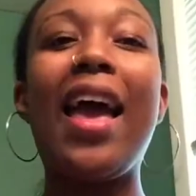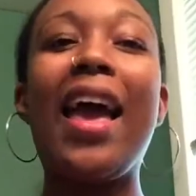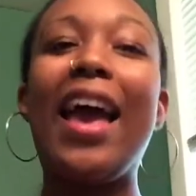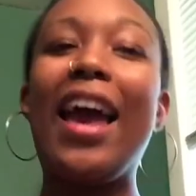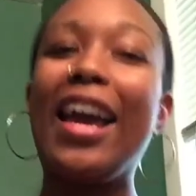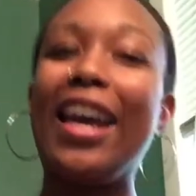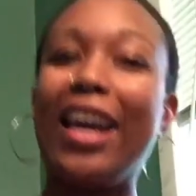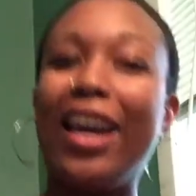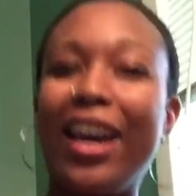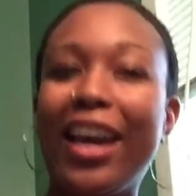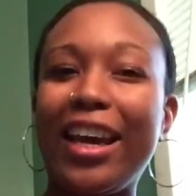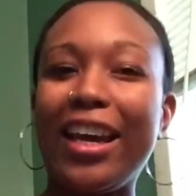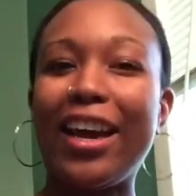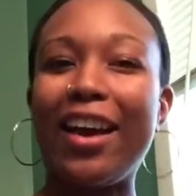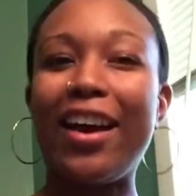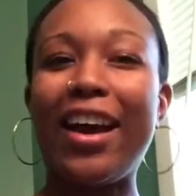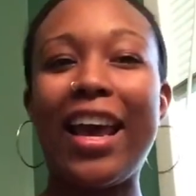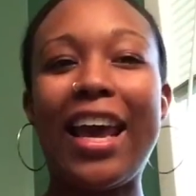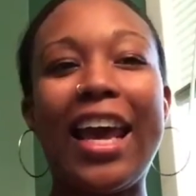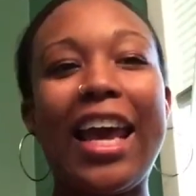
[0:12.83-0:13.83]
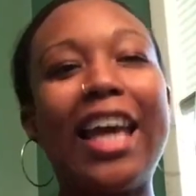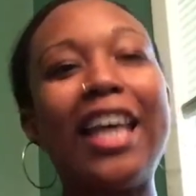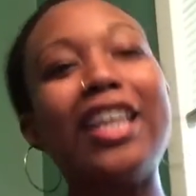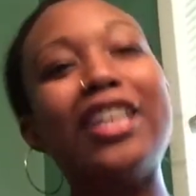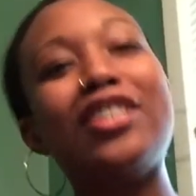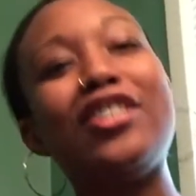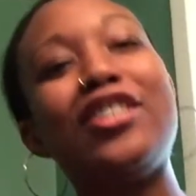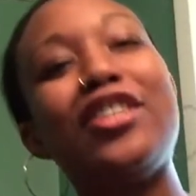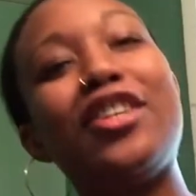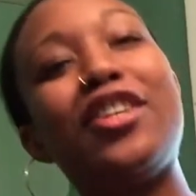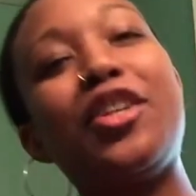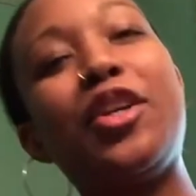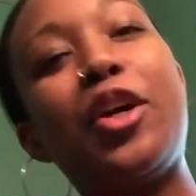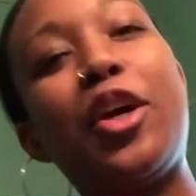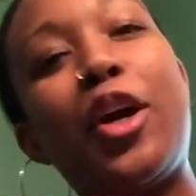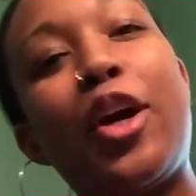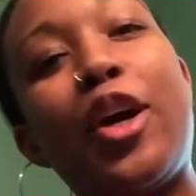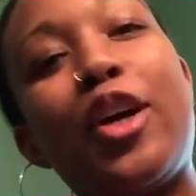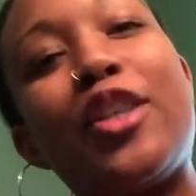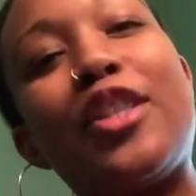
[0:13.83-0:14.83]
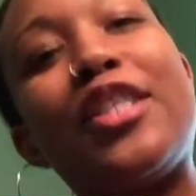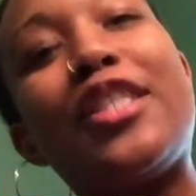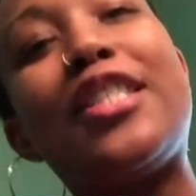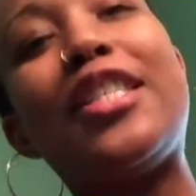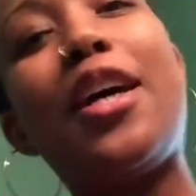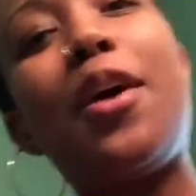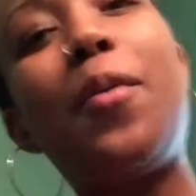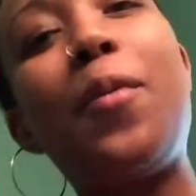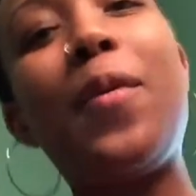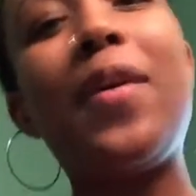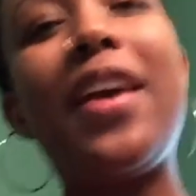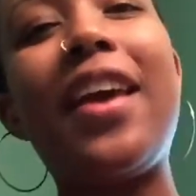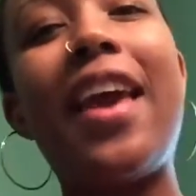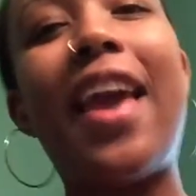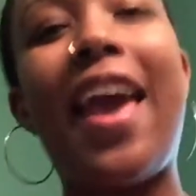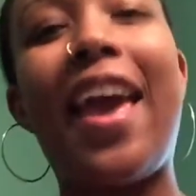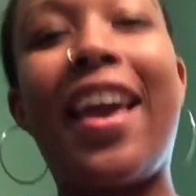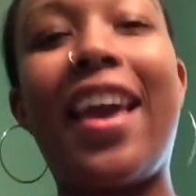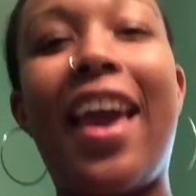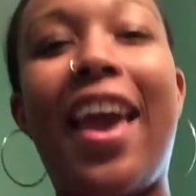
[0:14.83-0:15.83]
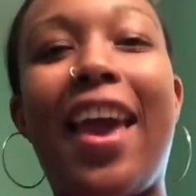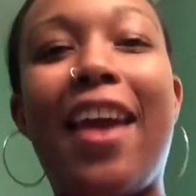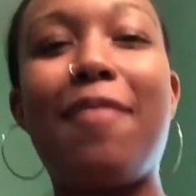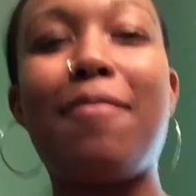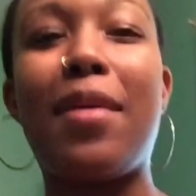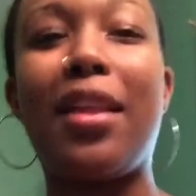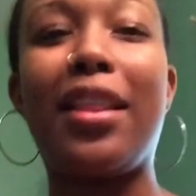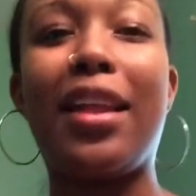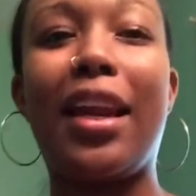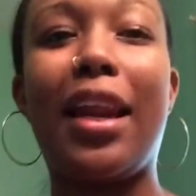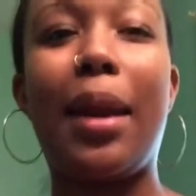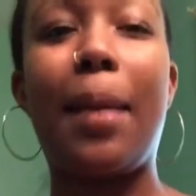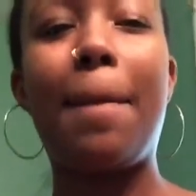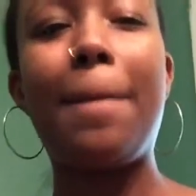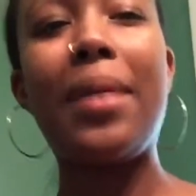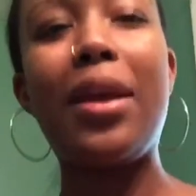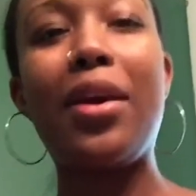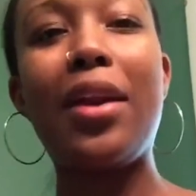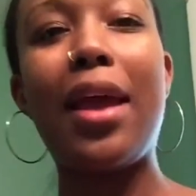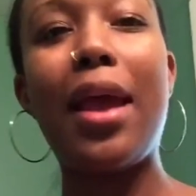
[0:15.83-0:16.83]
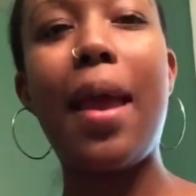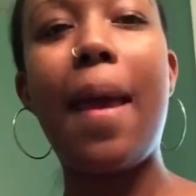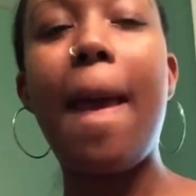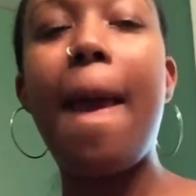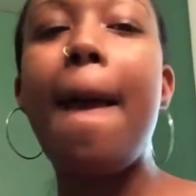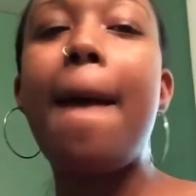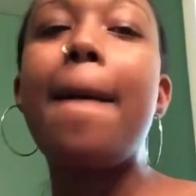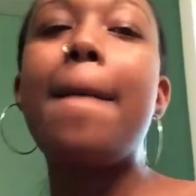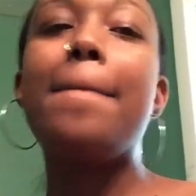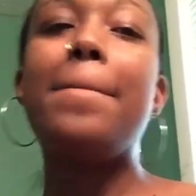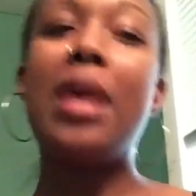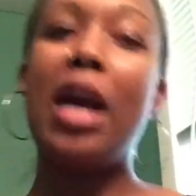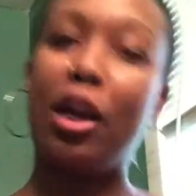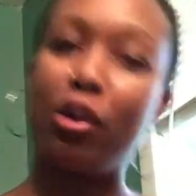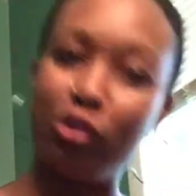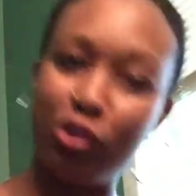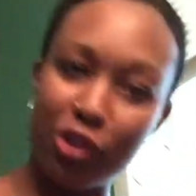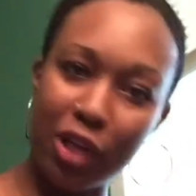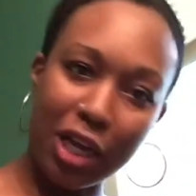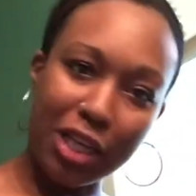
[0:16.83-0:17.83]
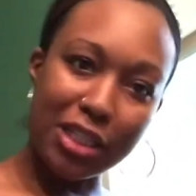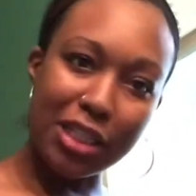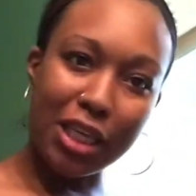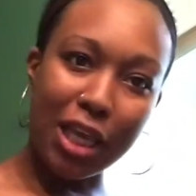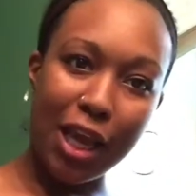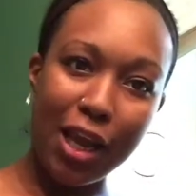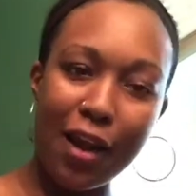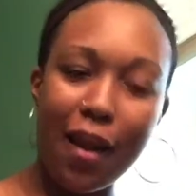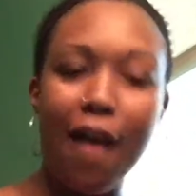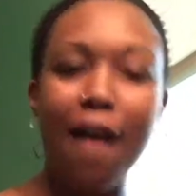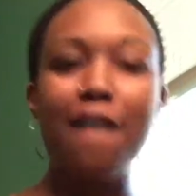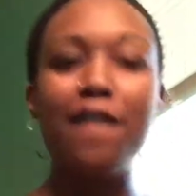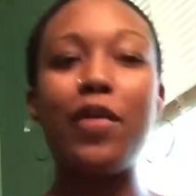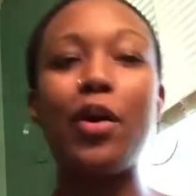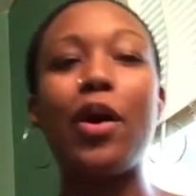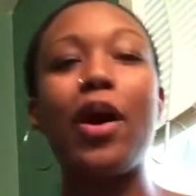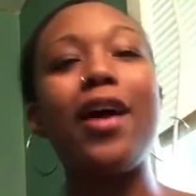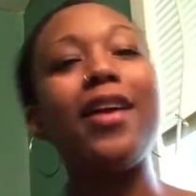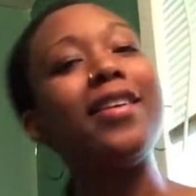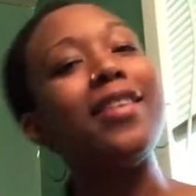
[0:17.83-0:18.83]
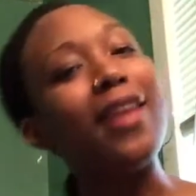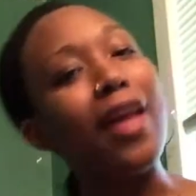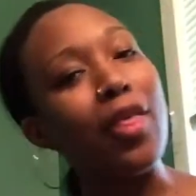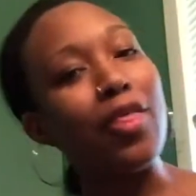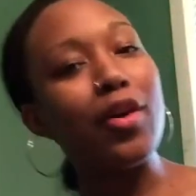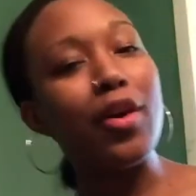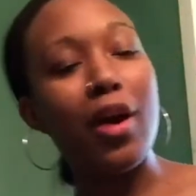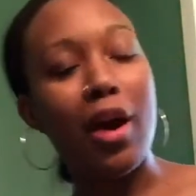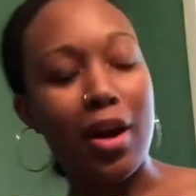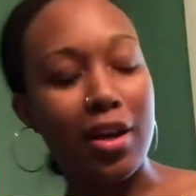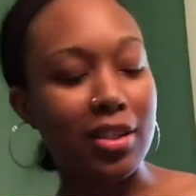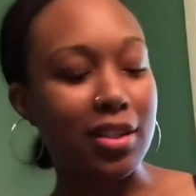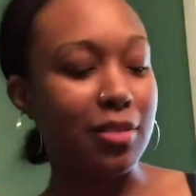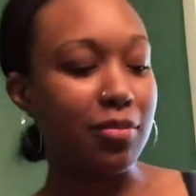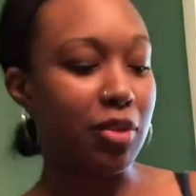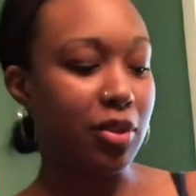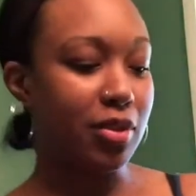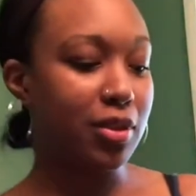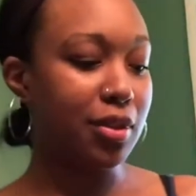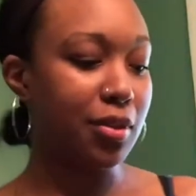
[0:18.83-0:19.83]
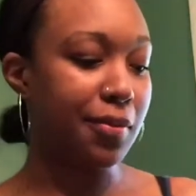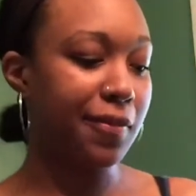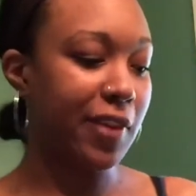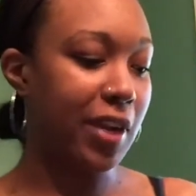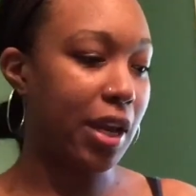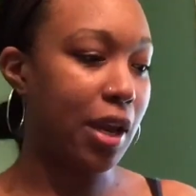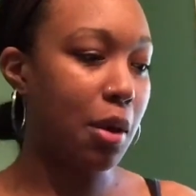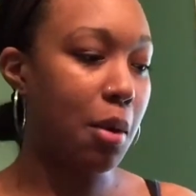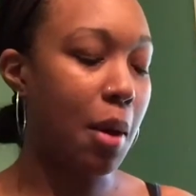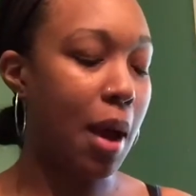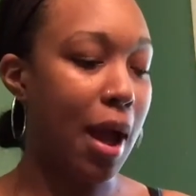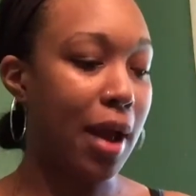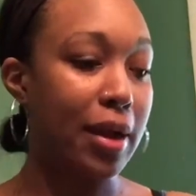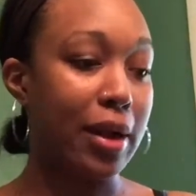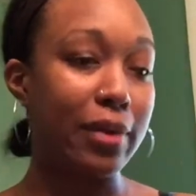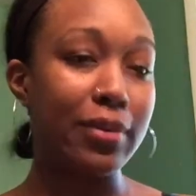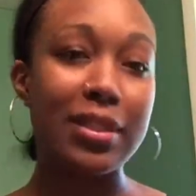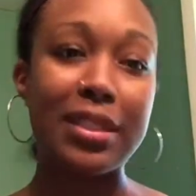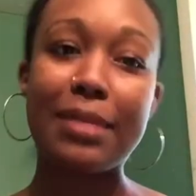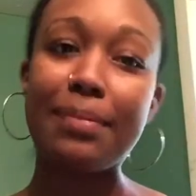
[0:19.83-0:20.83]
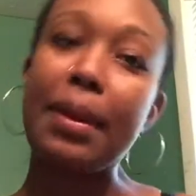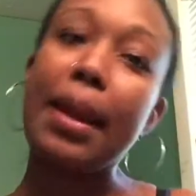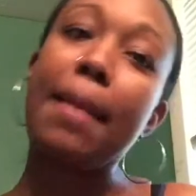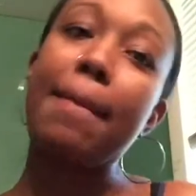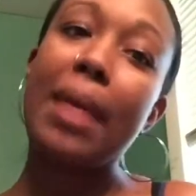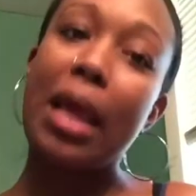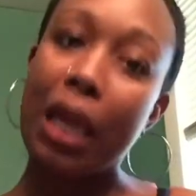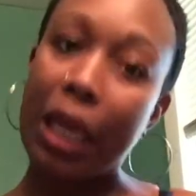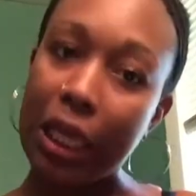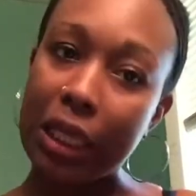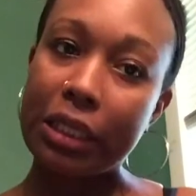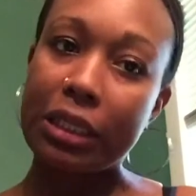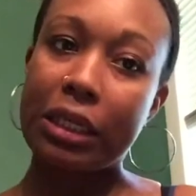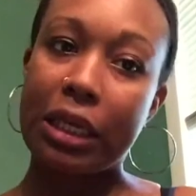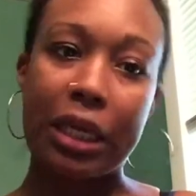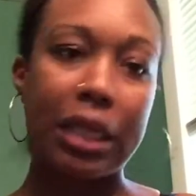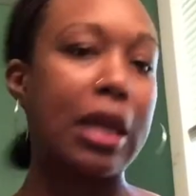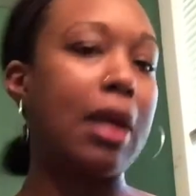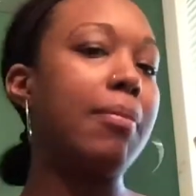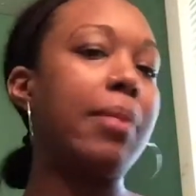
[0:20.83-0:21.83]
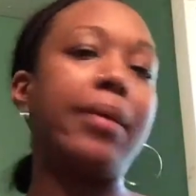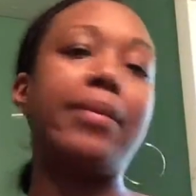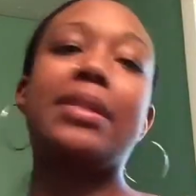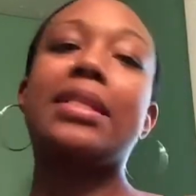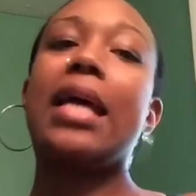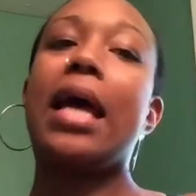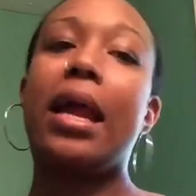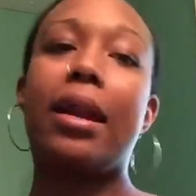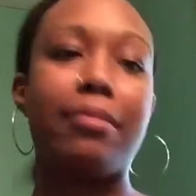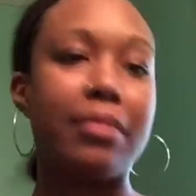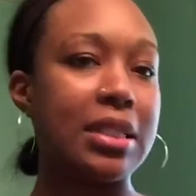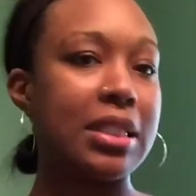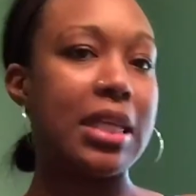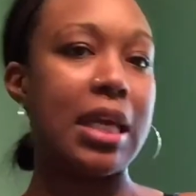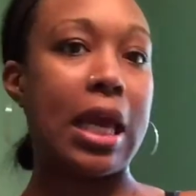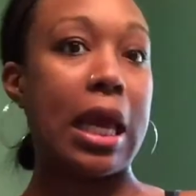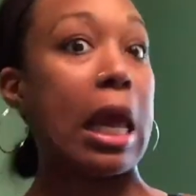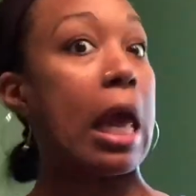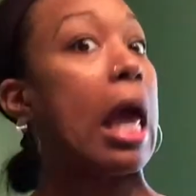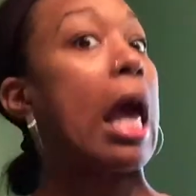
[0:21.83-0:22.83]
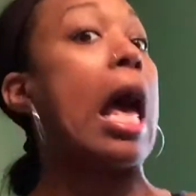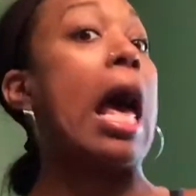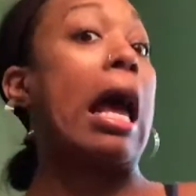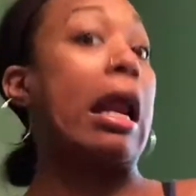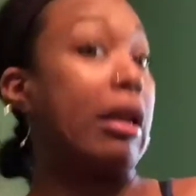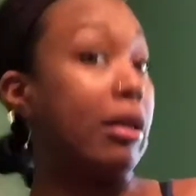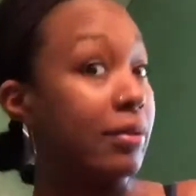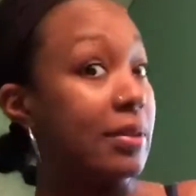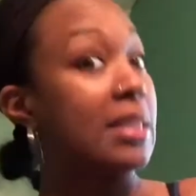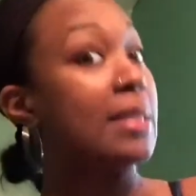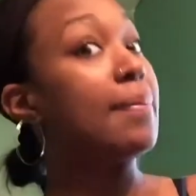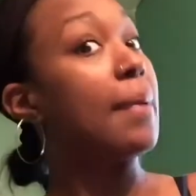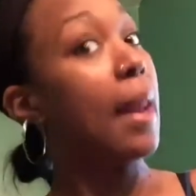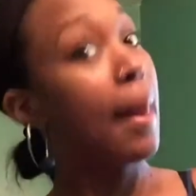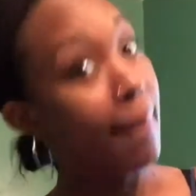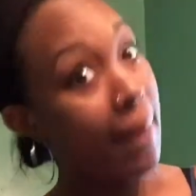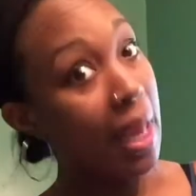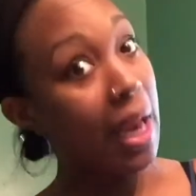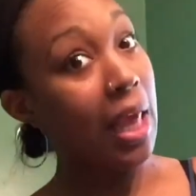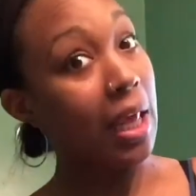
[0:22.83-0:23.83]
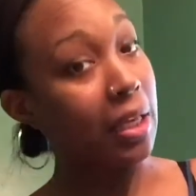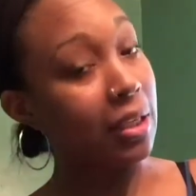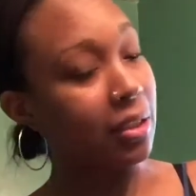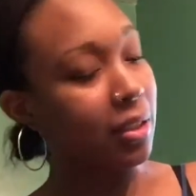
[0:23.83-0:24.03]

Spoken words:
Hey y'all, hey, it's your girl Zoe, aka Melanie the Beauty, back with you guys again for another awesome YouTube video. I know it's been a minute, and y'all probably tired of me saying, I know it's been a minute.